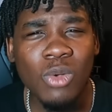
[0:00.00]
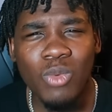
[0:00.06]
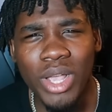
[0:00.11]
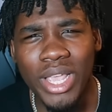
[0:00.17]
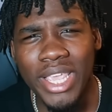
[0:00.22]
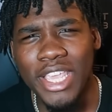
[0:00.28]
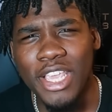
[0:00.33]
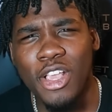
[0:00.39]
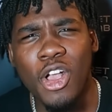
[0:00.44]

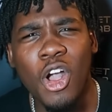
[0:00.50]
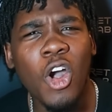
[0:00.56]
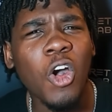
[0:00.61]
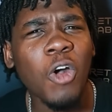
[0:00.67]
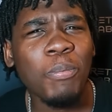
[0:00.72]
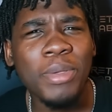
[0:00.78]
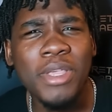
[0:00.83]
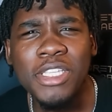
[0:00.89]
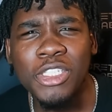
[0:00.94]
where he
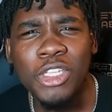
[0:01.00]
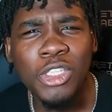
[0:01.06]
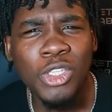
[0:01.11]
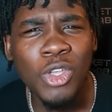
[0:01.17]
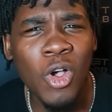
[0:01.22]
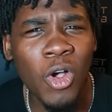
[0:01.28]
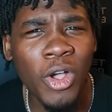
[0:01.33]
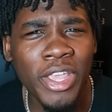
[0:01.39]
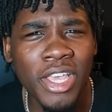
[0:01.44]
copies
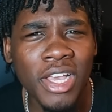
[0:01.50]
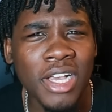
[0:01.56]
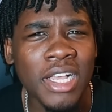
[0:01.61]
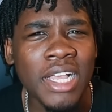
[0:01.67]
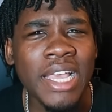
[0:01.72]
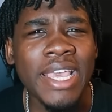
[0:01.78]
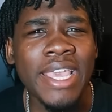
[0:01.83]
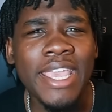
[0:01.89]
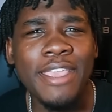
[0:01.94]

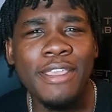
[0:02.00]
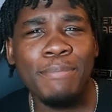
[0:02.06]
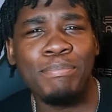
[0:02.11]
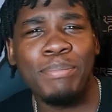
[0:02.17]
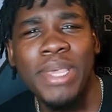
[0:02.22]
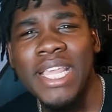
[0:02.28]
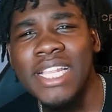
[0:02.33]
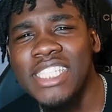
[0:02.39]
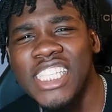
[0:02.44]
Otoya, he
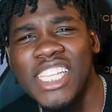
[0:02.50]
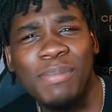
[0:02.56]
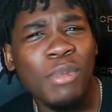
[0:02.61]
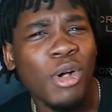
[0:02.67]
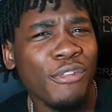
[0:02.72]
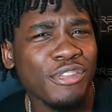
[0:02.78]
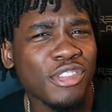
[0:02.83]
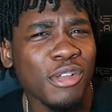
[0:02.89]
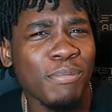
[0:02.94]
beats him
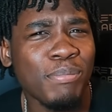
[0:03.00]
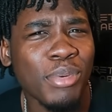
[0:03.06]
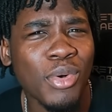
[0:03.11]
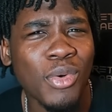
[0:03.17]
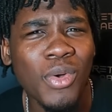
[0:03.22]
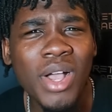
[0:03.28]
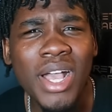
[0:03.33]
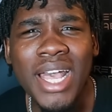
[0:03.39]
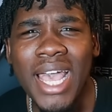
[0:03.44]
off the
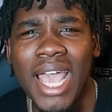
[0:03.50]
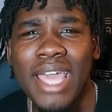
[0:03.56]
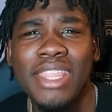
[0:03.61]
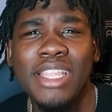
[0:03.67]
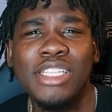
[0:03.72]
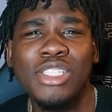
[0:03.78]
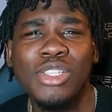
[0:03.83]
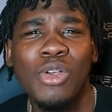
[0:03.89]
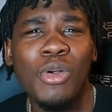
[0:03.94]
ball, and
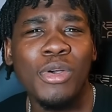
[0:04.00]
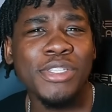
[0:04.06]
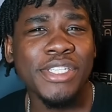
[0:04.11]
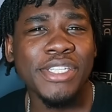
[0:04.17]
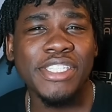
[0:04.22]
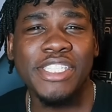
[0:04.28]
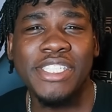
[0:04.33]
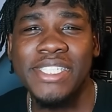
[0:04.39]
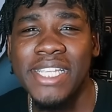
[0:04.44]
then scores
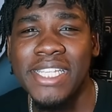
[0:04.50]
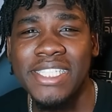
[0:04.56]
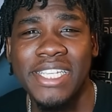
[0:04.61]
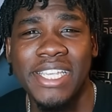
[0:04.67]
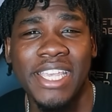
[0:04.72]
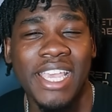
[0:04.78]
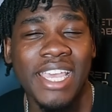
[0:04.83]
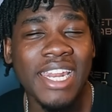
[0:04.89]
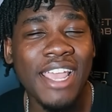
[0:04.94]
a scissor
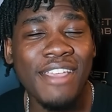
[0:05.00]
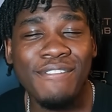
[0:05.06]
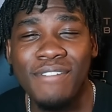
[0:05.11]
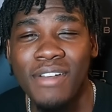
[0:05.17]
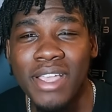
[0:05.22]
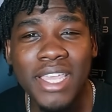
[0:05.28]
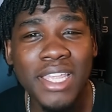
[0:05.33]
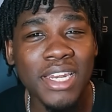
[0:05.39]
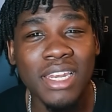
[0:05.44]
kick. And I
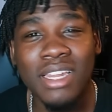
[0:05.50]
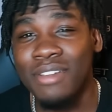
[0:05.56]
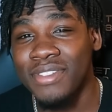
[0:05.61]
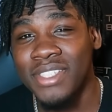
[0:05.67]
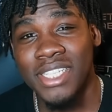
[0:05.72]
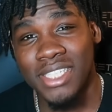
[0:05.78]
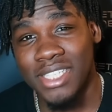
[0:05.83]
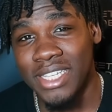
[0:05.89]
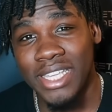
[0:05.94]
fucking love
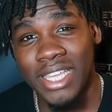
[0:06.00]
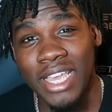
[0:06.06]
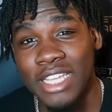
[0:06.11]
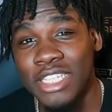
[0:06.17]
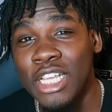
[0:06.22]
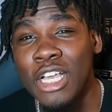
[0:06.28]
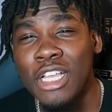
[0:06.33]
scissor kicks.